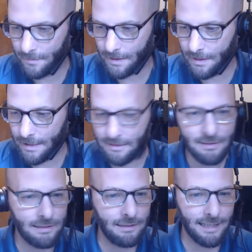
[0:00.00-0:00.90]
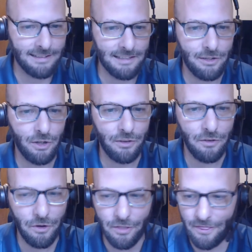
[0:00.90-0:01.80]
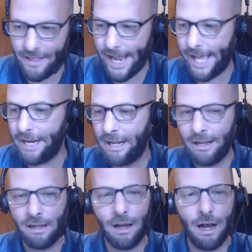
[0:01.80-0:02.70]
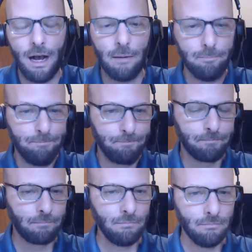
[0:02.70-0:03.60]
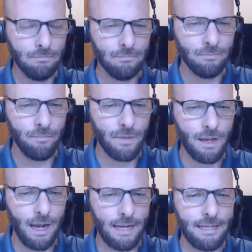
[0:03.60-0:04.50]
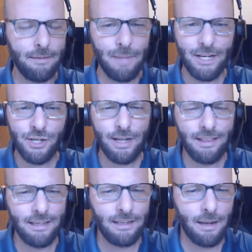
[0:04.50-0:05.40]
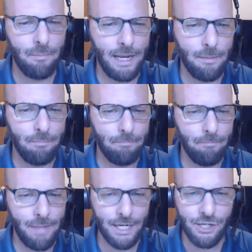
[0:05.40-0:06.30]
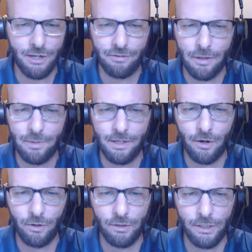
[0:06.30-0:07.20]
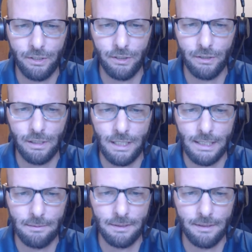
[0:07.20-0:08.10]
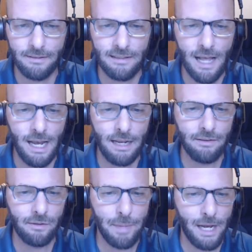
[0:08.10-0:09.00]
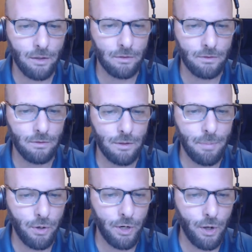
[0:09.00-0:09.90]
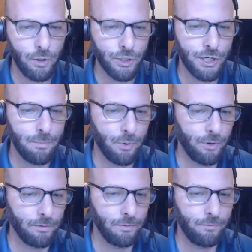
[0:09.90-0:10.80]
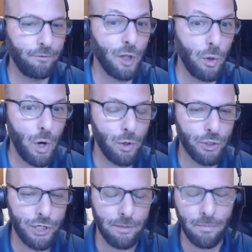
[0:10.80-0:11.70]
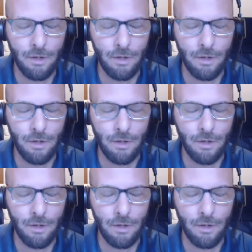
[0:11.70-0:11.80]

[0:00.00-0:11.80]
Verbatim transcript: that's that's it on on that um, i did mention i think i made a mention of something earlier uh, in the slides about component ownership or flow ownership